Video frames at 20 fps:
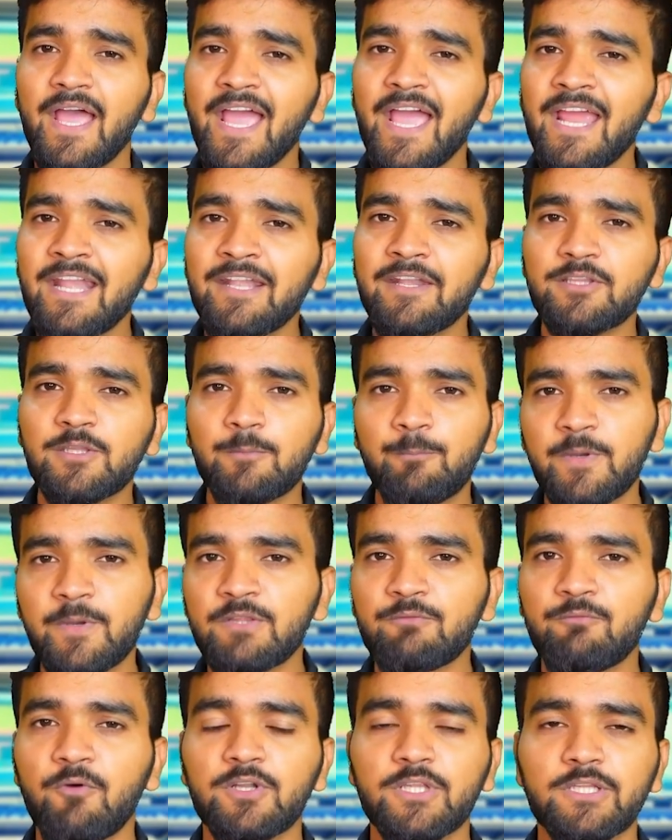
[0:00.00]
Enter the
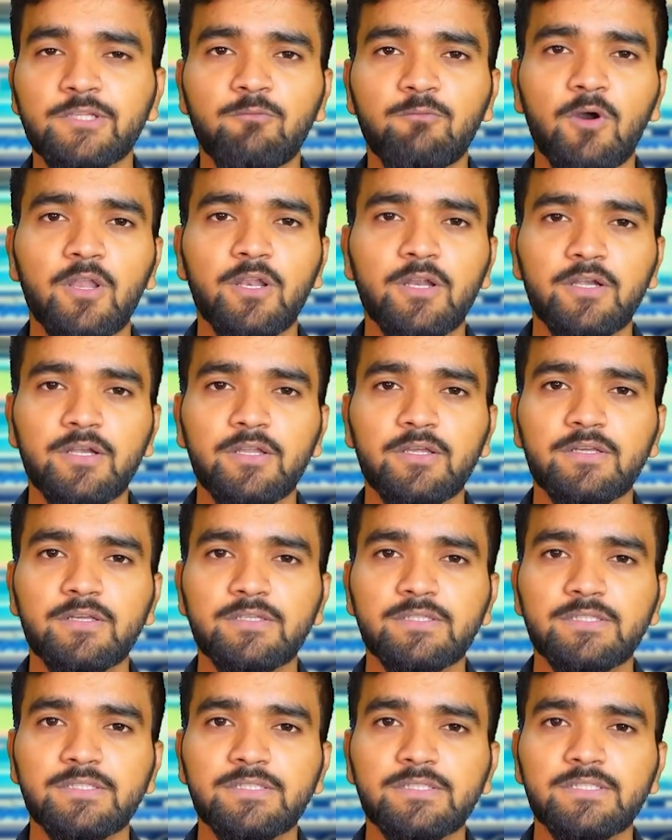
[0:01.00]
PIN for this wallet.
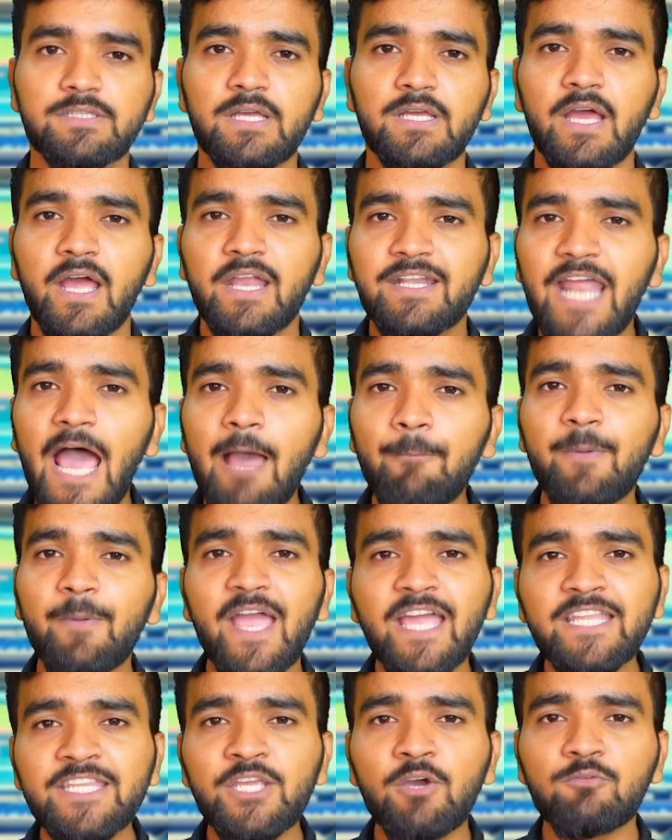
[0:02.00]
Tap
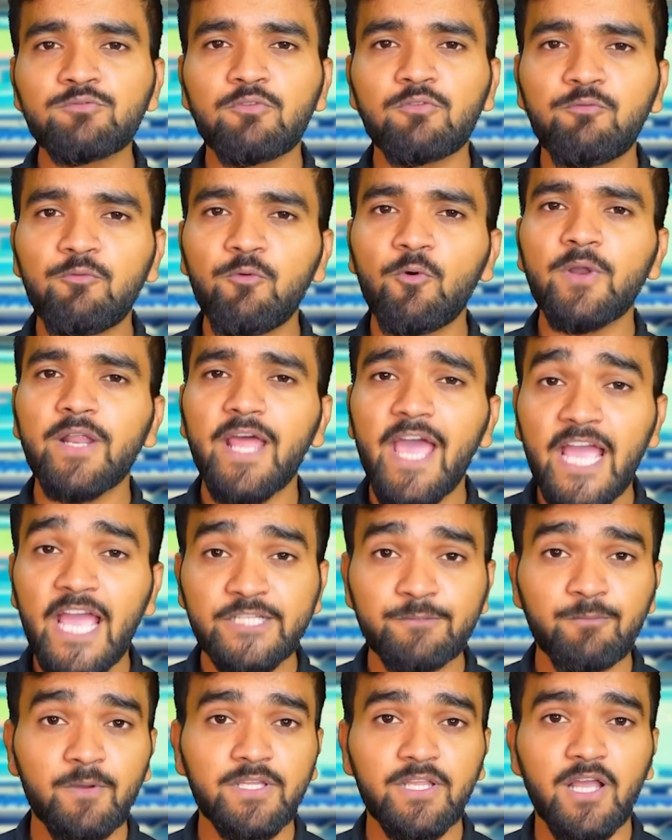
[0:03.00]
any of the 4
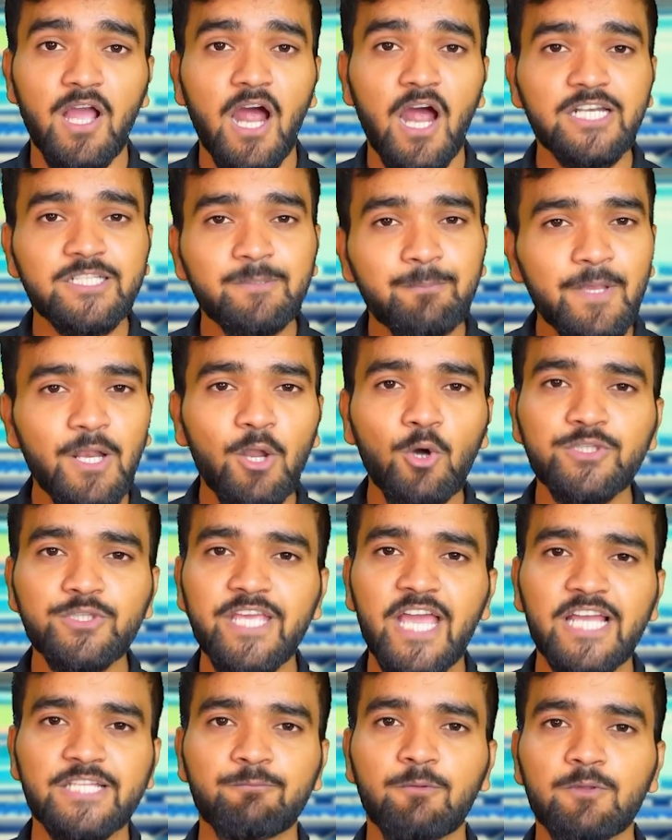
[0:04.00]
X1 cards below
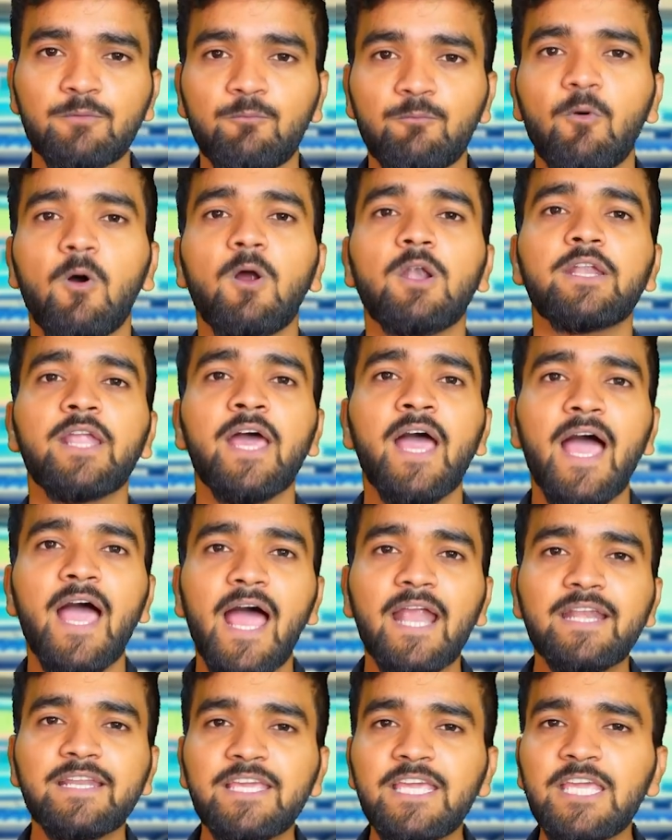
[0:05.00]
the X1 wallet
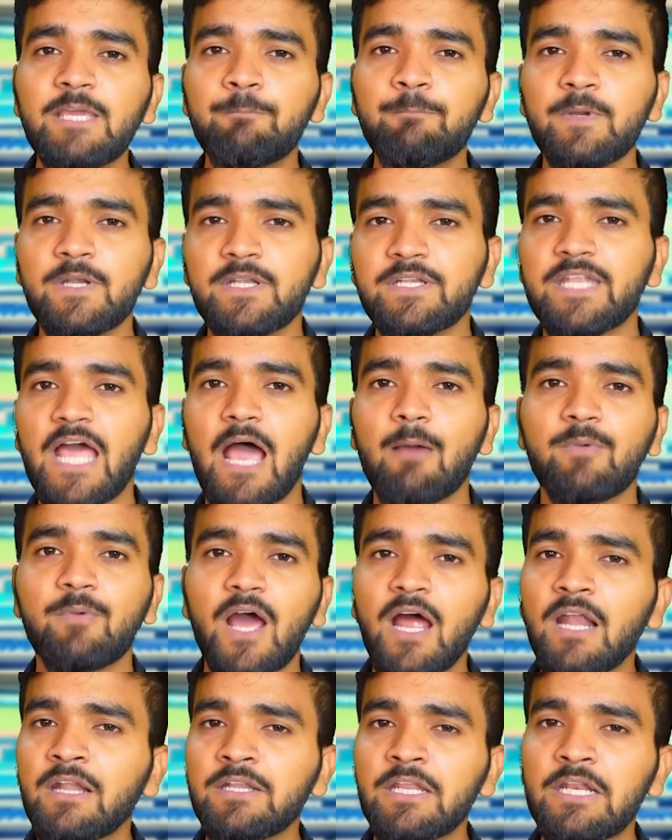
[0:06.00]
and keep it
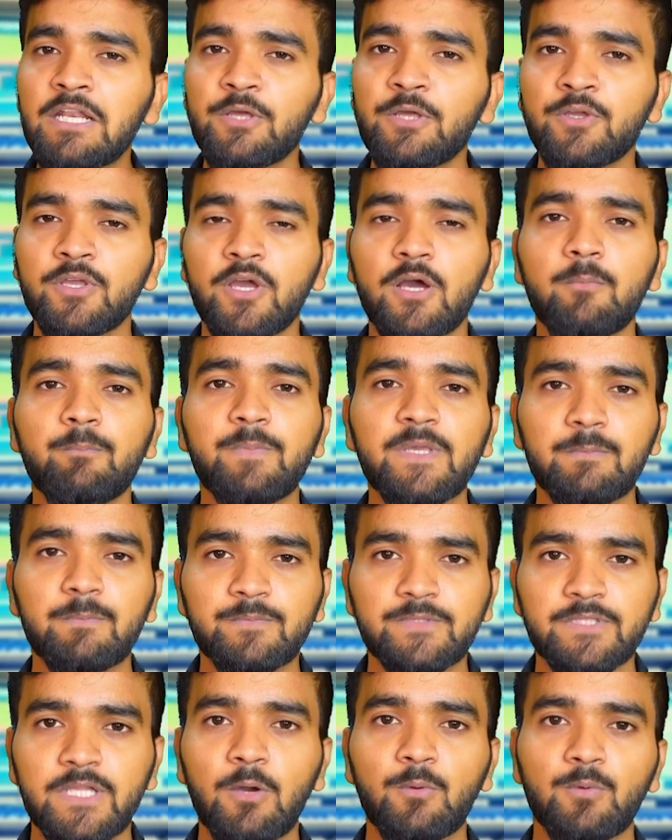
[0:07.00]
tapped until you hear
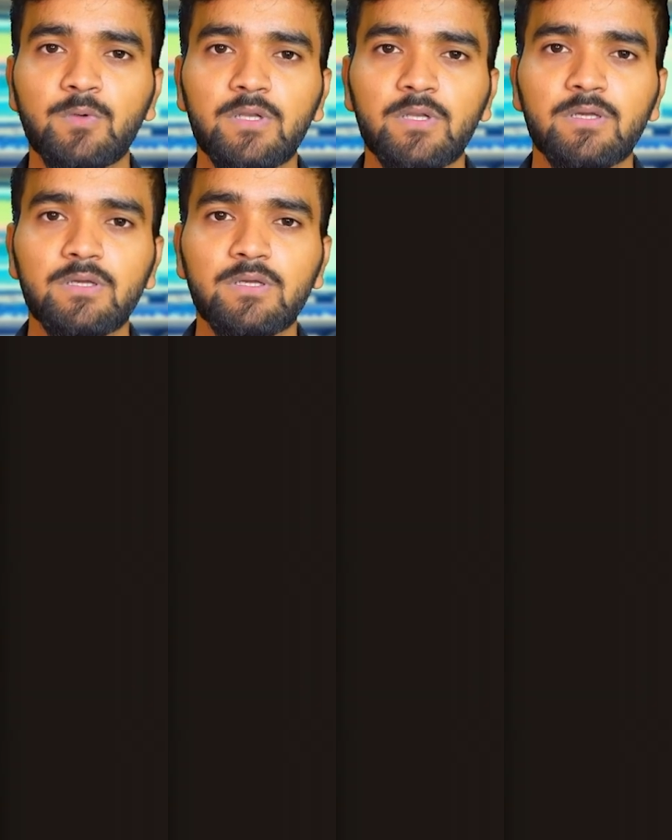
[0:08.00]
beep sound.